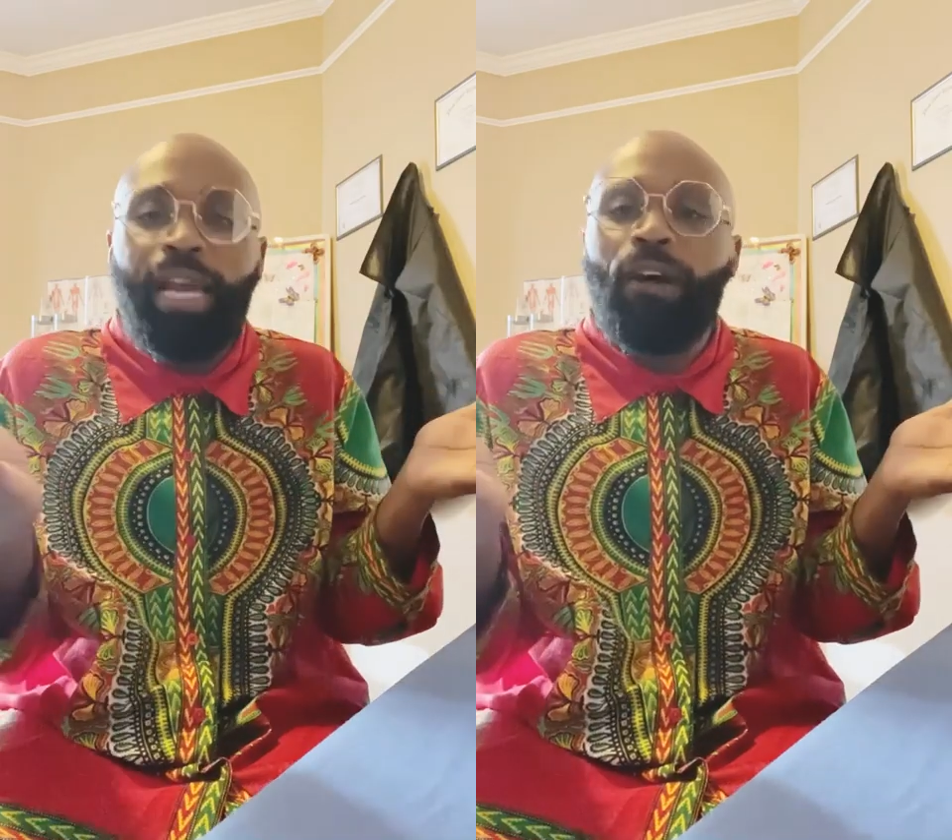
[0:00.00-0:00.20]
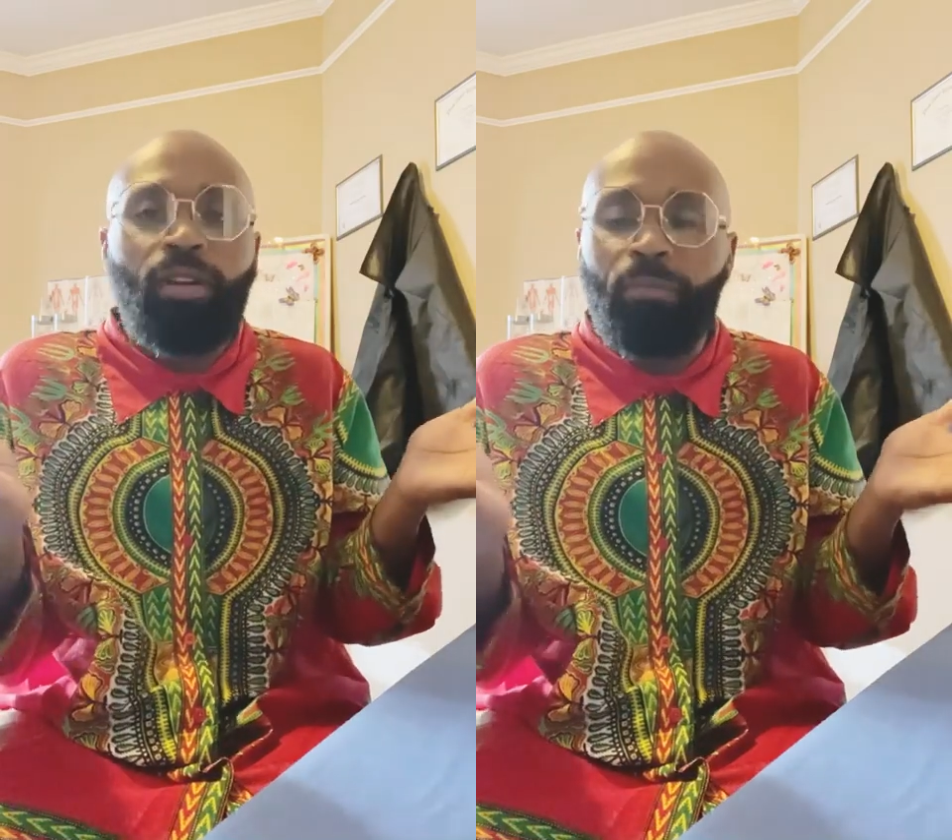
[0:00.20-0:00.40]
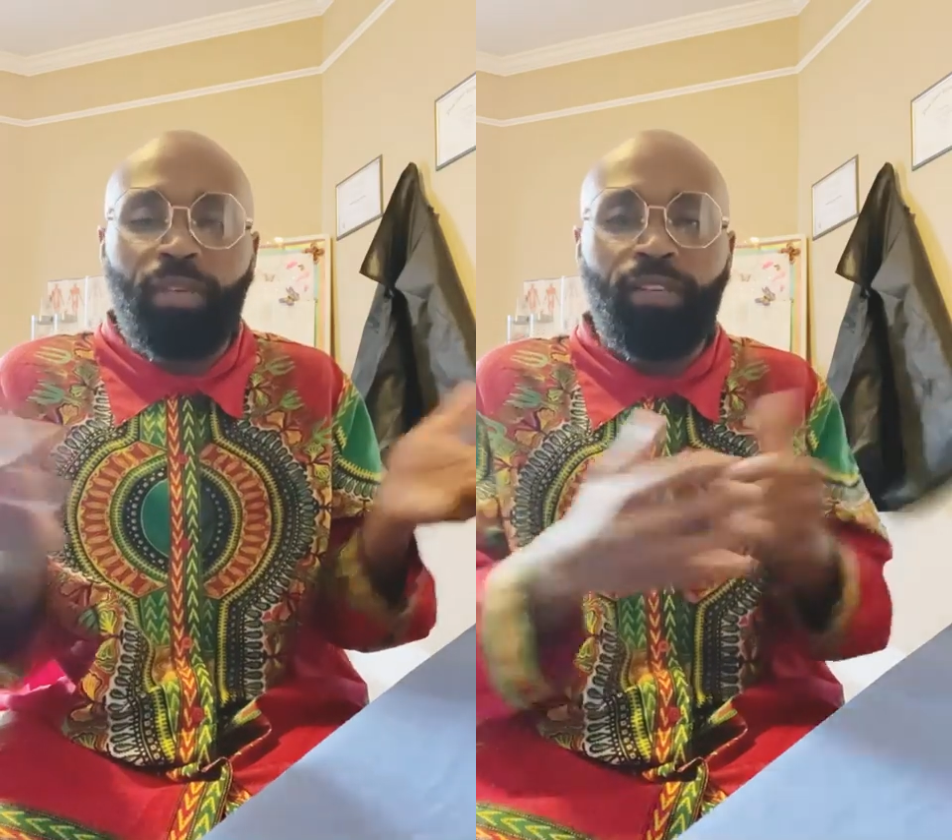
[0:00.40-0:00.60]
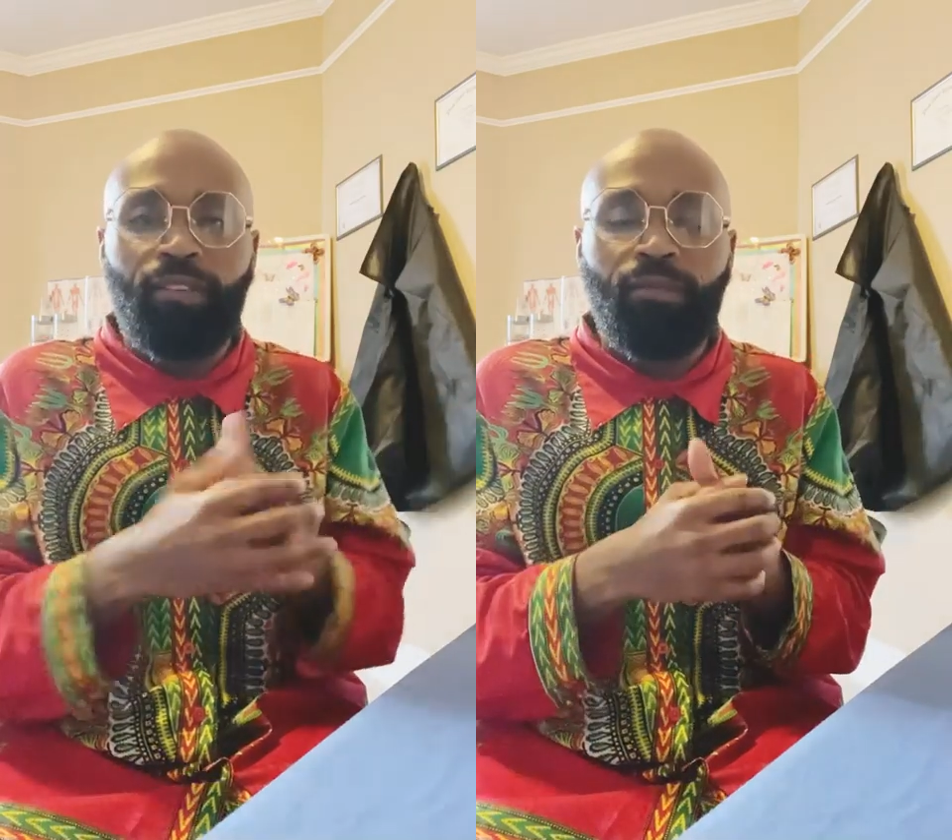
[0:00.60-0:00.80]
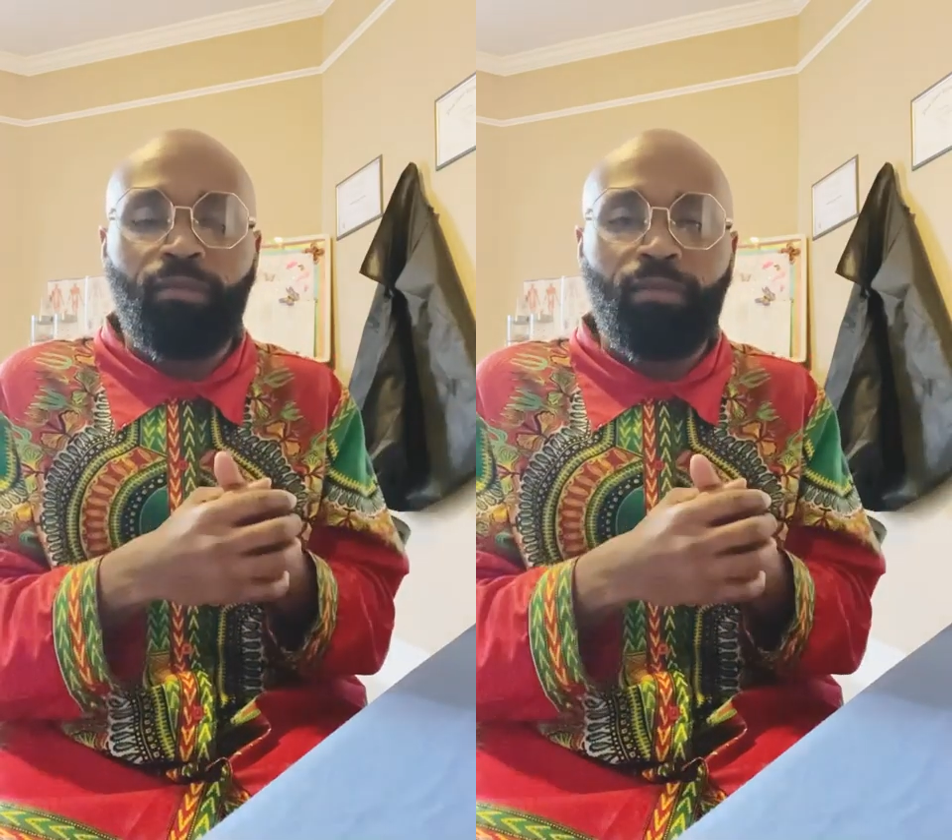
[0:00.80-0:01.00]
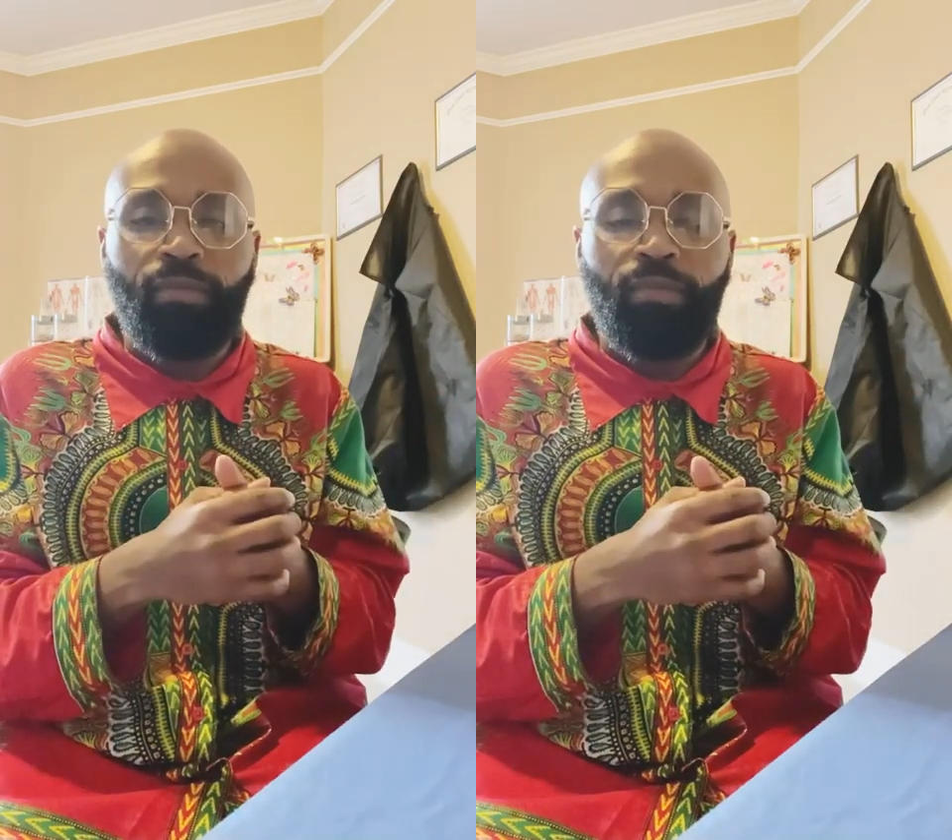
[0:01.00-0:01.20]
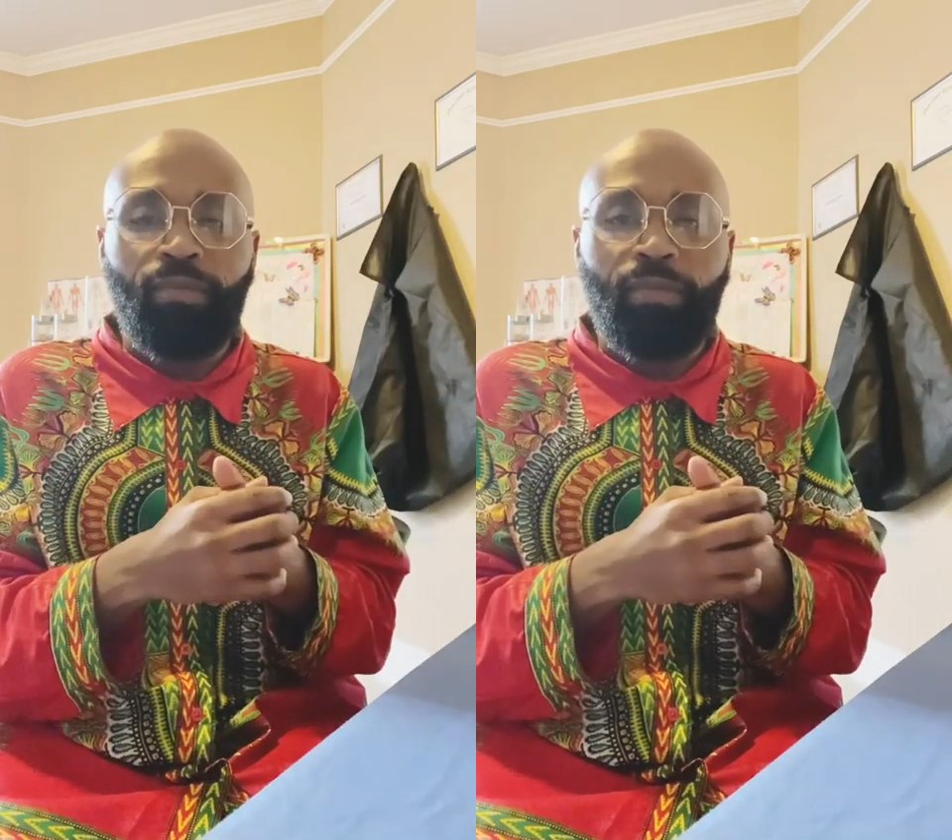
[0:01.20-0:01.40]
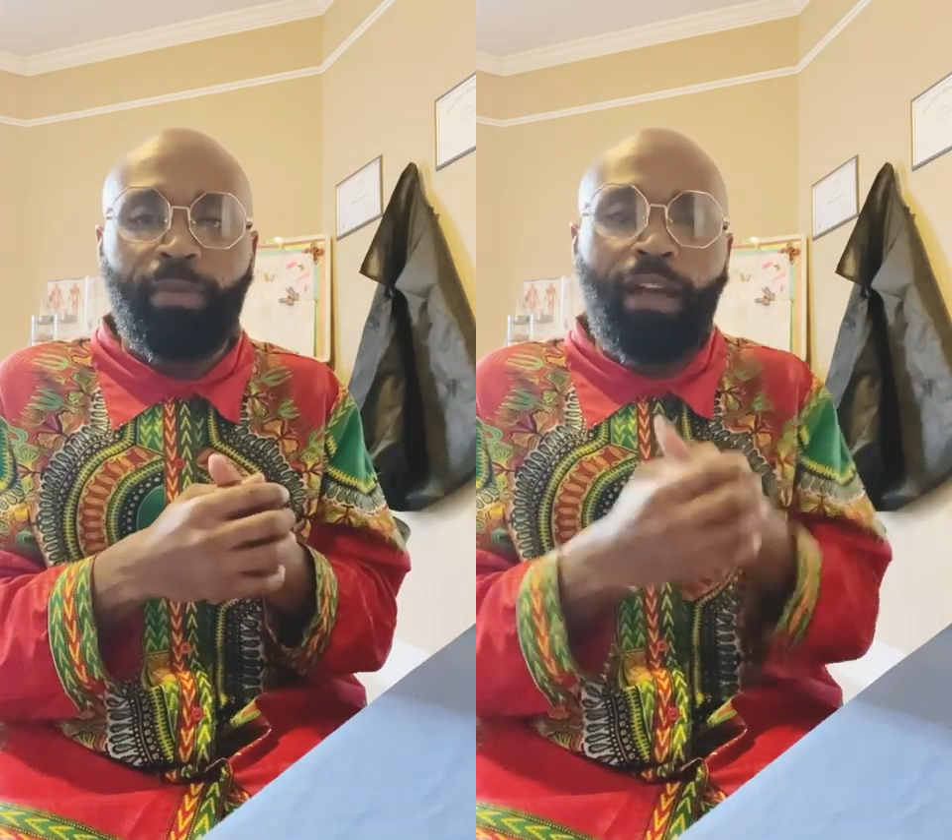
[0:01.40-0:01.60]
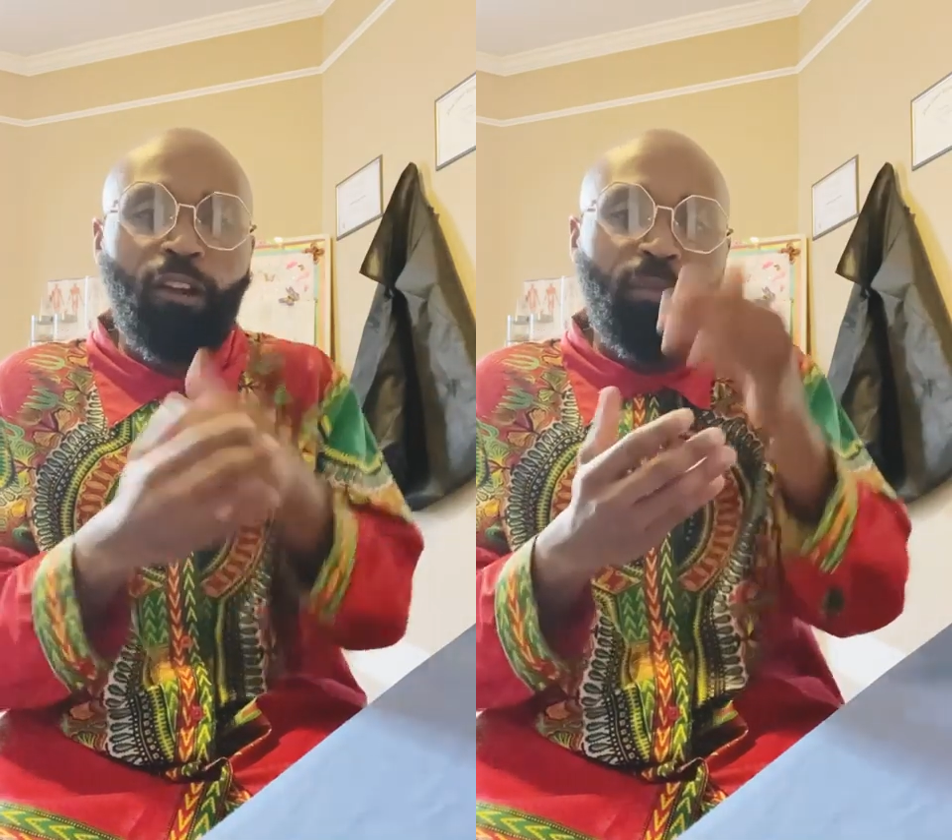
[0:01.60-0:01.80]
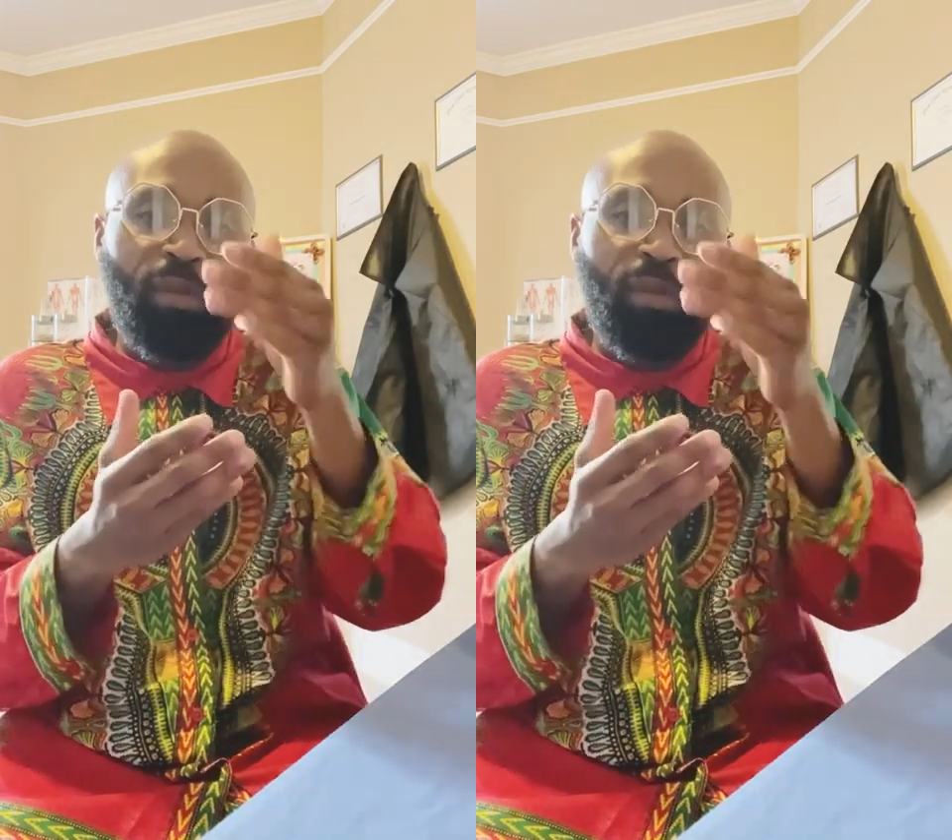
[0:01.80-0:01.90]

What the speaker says: alchemy. Alchemy